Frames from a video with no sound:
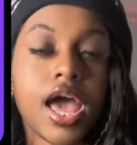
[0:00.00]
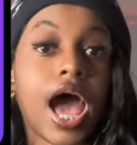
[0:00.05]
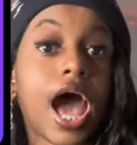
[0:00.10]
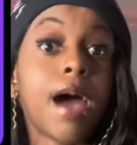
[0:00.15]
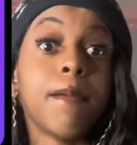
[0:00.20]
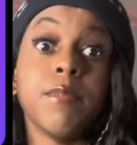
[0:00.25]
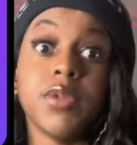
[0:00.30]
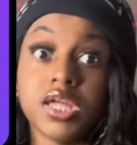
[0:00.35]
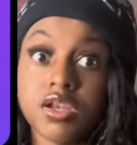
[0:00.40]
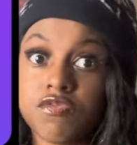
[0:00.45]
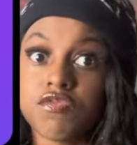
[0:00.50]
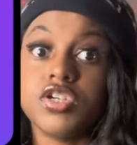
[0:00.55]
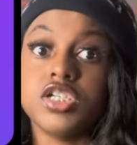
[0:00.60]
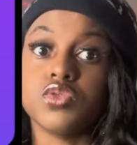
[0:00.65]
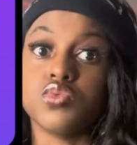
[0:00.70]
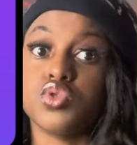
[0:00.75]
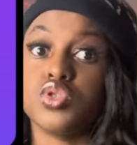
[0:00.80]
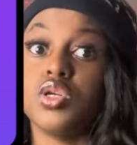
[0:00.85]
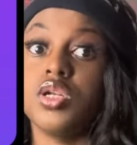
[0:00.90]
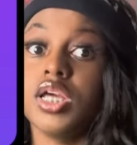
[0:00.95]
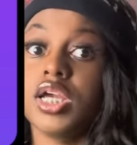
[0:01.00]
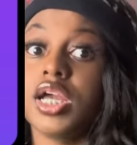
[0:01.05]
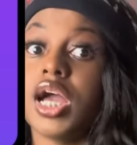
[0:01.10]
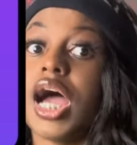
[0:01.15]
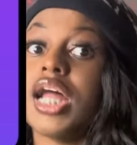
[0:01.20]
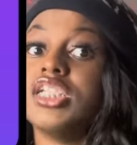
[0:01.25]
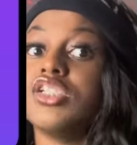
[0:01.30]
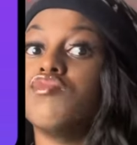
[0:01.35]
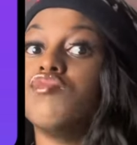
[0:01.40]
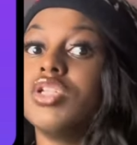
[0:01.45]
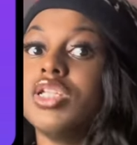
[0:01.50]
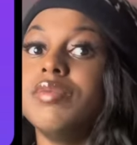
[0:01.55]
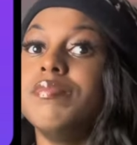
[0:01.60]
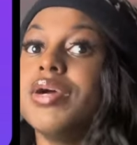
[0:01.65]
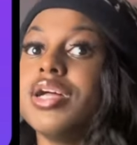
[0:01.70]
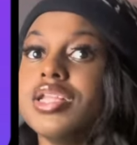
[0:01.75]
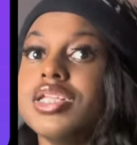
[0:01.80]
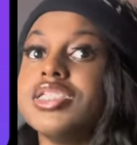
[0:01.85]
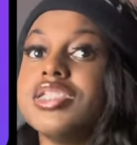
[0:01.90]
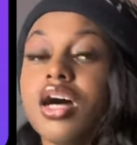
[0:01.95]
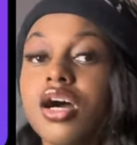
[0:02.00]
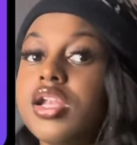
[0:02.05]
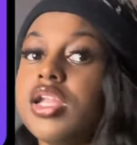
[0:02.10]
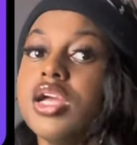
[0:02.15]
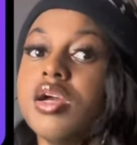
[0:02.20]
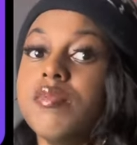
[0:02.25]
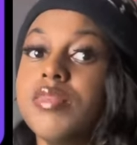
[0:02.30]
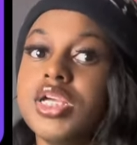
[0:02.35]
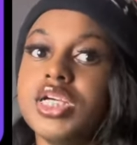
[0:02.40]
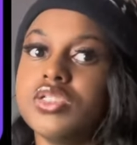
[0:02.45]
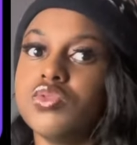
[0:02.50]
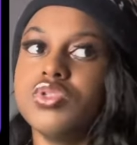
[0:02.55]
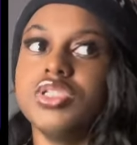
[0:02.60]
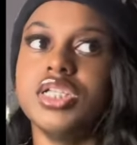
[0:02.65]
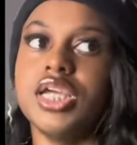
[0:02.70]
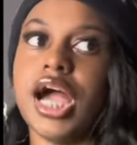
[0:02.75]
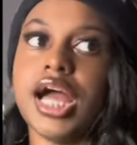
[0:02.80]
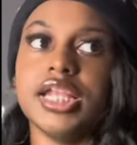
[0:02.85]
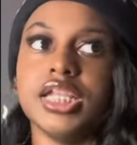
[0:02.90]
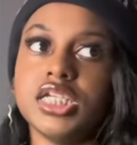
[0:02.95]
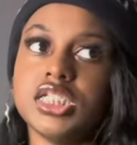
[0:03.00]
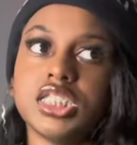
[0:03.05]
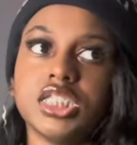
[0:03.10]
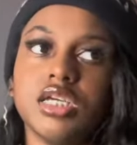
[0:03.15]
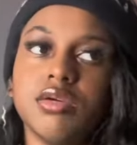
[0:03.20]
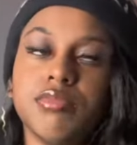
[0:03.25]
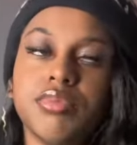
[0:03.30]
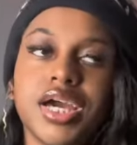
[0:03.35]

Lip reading: I've been friends with your nigga. I just really barely talked to him because we got distant.